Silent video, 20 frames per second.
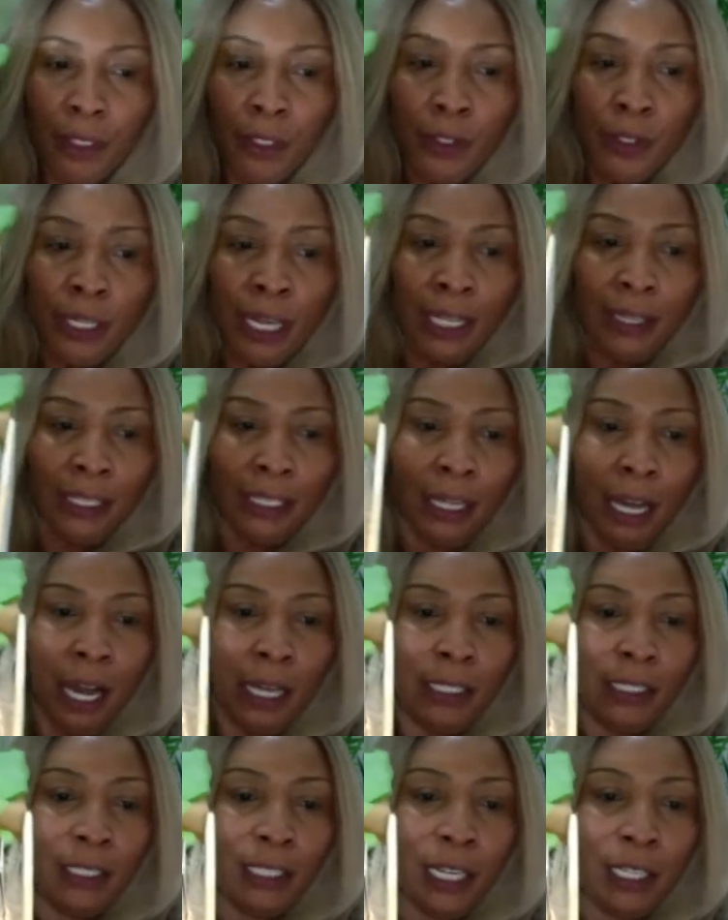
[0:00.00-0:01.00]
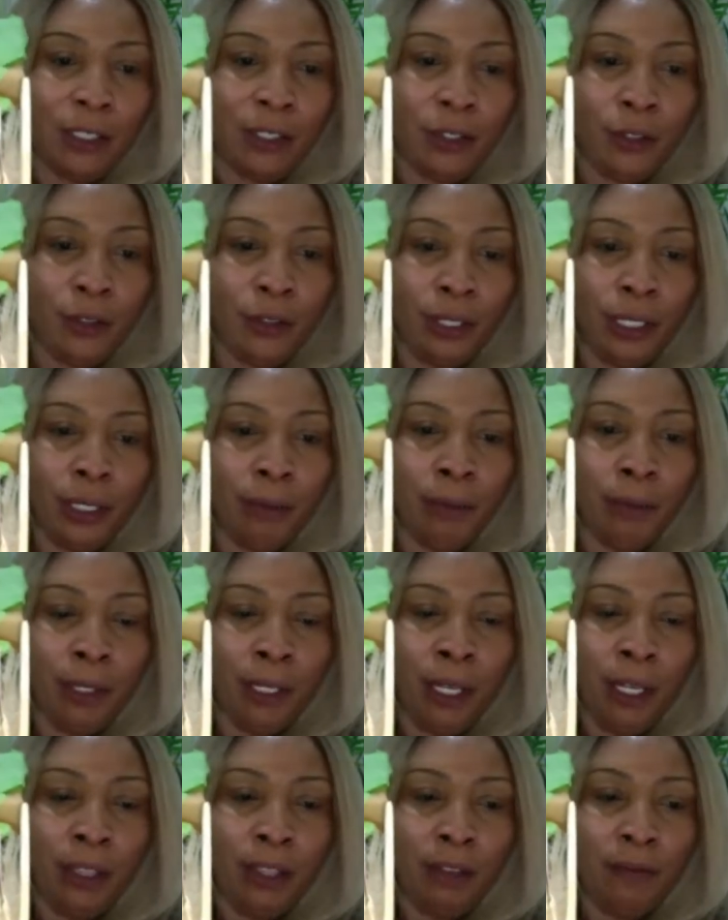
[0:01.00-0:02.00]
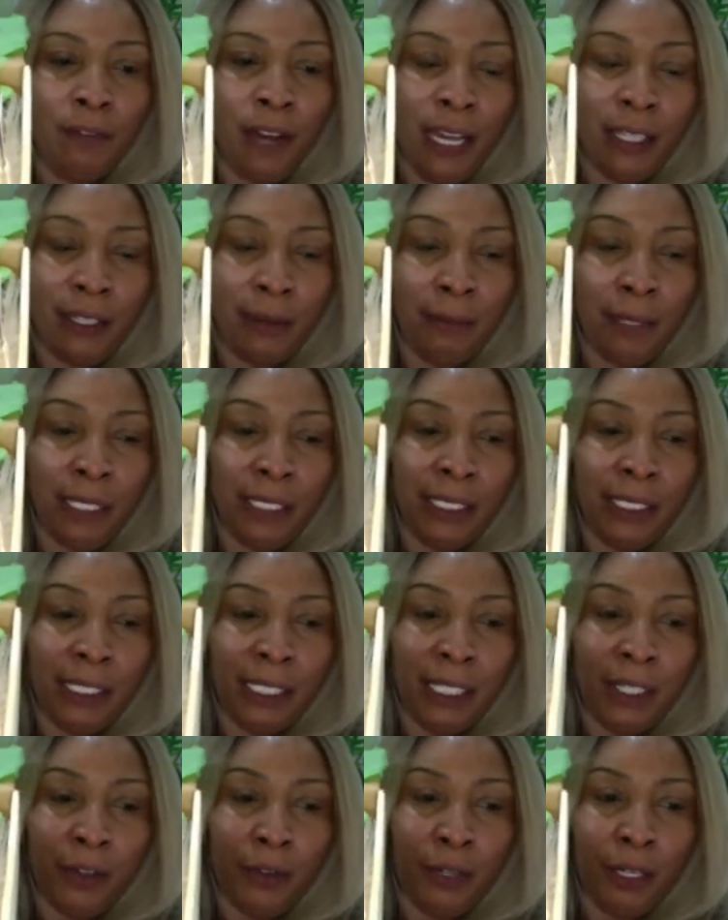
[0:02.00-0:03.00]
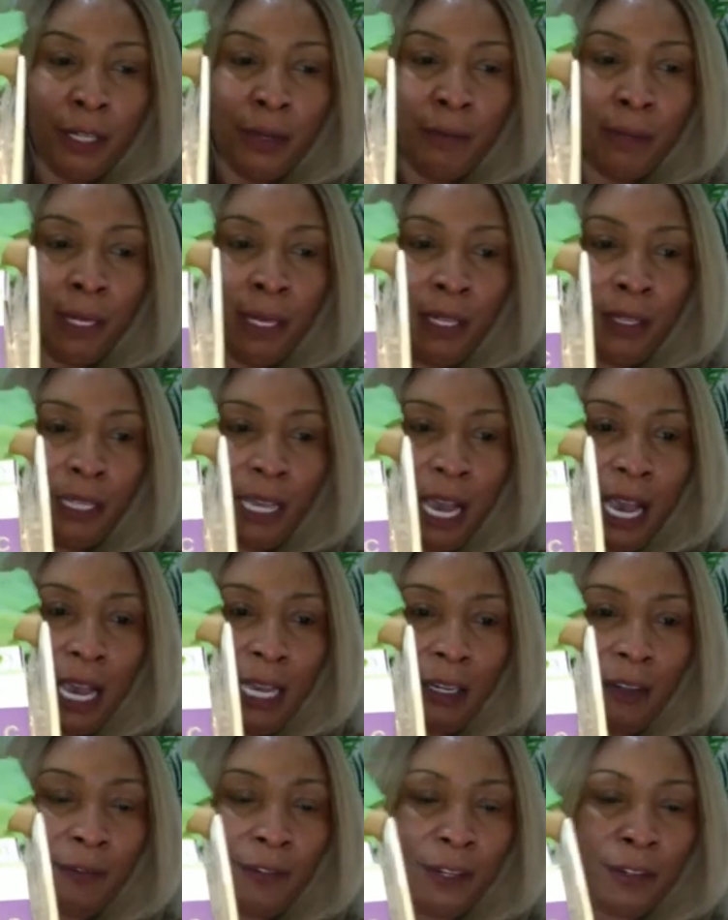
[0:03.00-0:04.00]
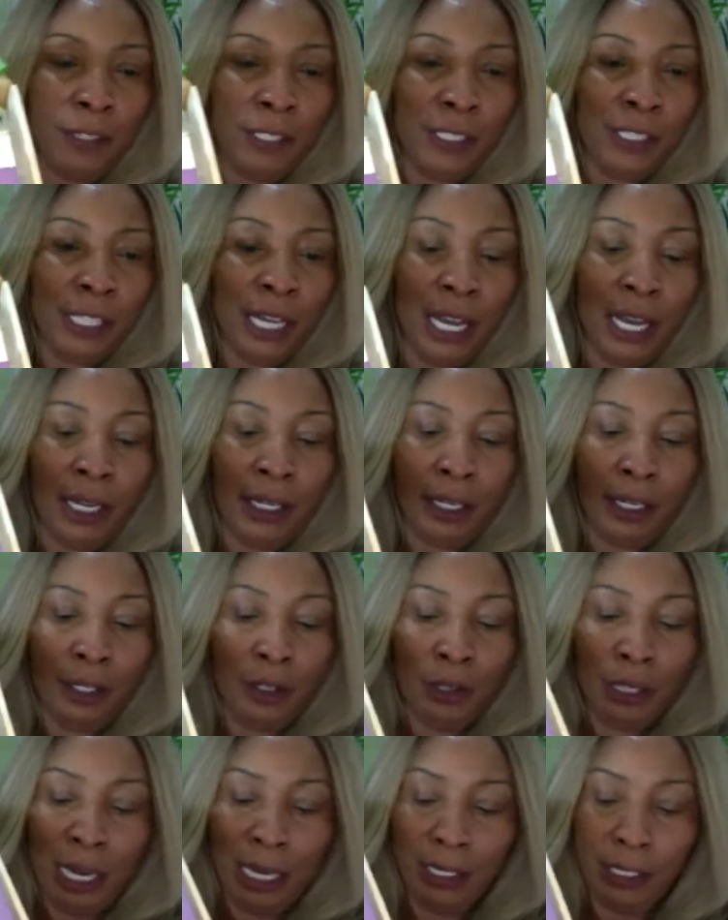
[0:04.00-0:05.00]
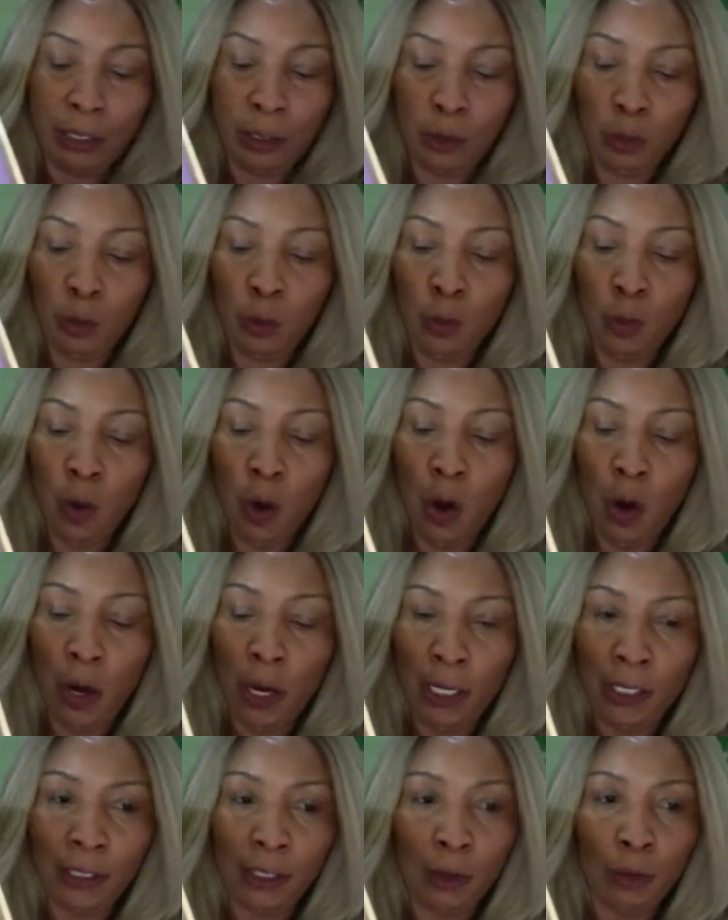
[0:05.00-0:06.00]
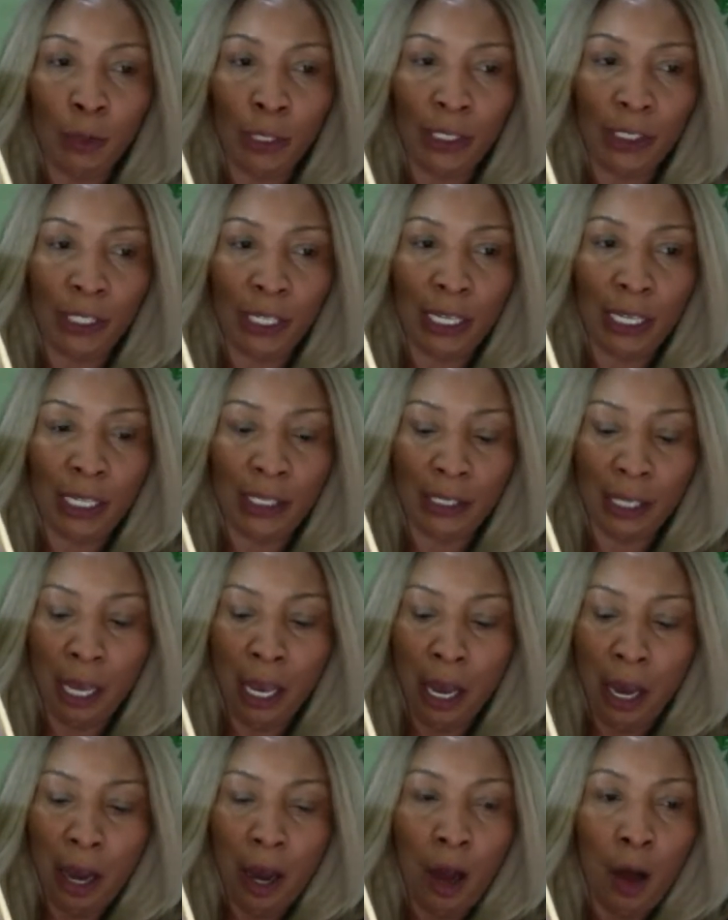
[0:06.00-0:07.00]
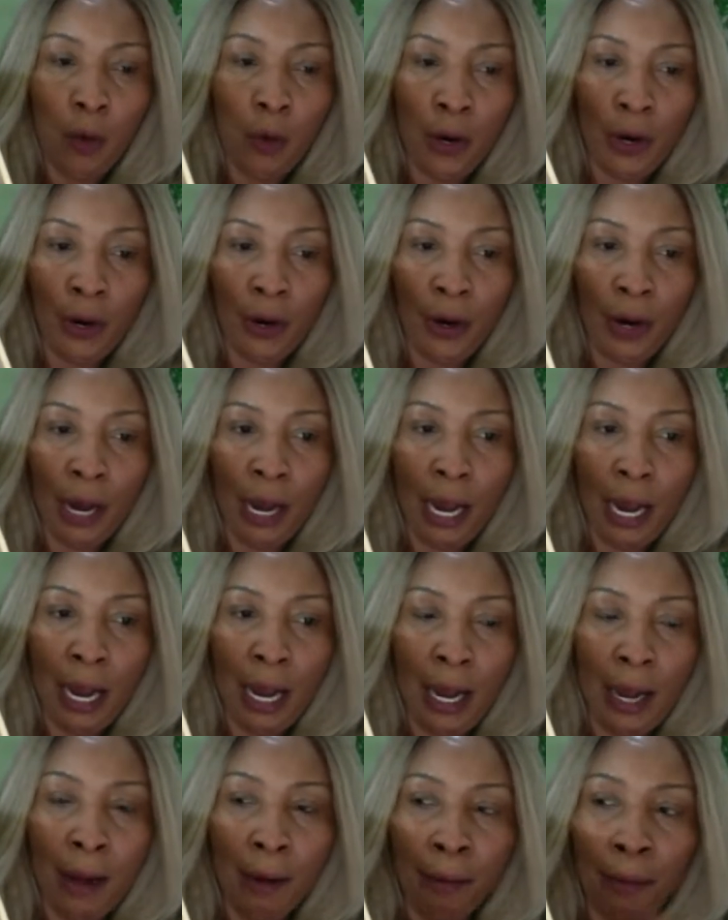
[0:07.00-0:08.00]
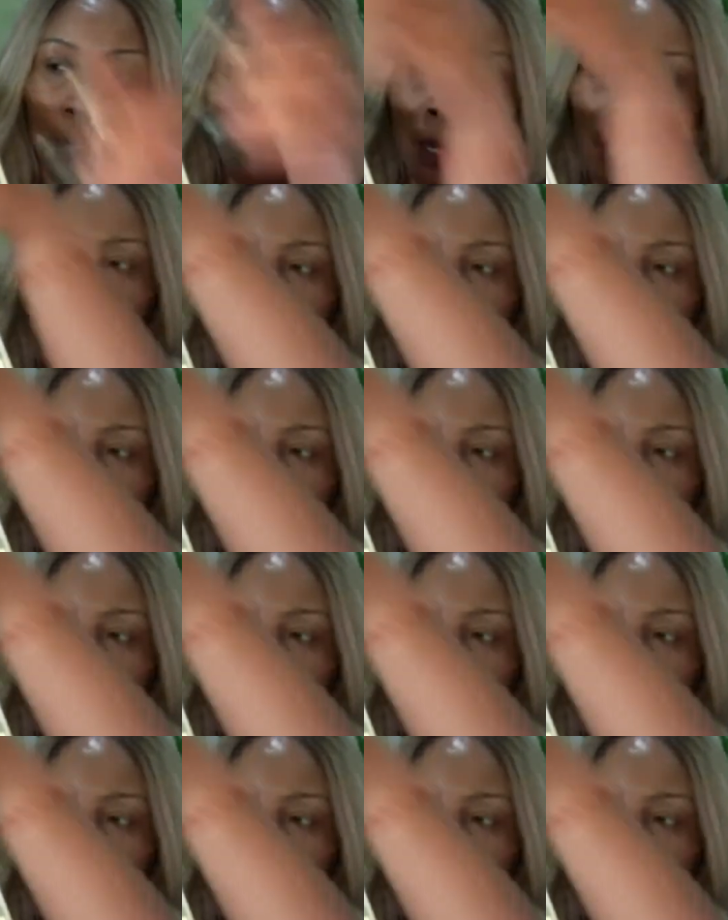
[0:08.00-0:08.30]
you get the collagen cream the vitamin c cream the aloe vera gel you get the two oils which is our um